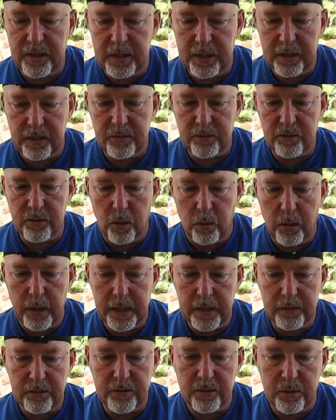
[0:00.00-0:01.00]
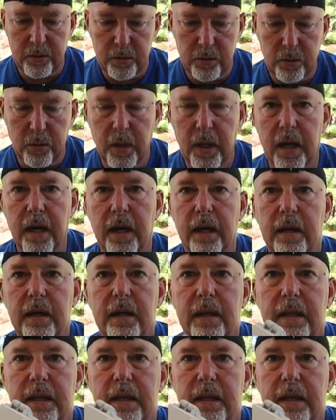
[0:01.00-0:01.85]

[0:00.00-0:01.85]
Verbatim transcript: is going to uh,